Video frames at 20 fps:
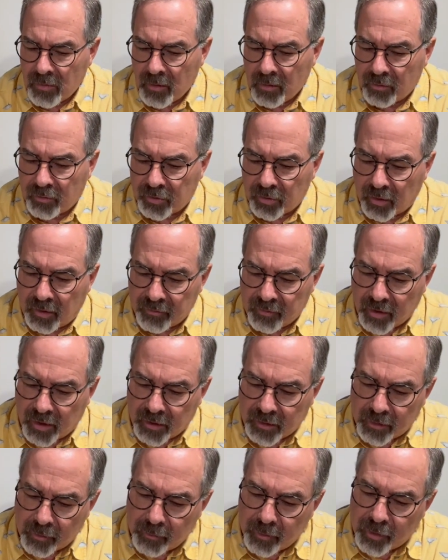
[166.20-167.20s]
So I've
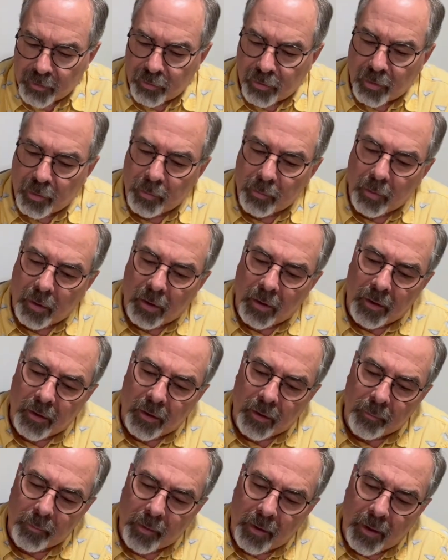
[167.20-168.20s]
got the metronome
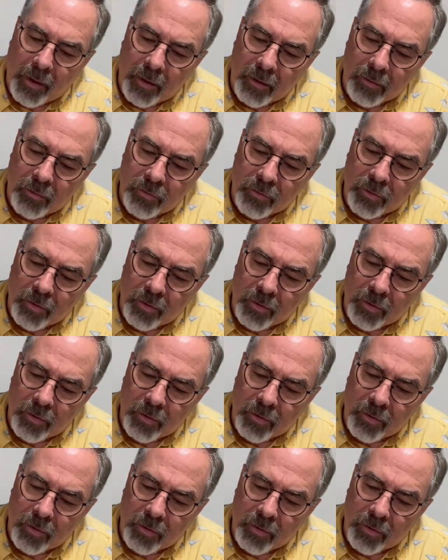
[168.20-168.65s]
on about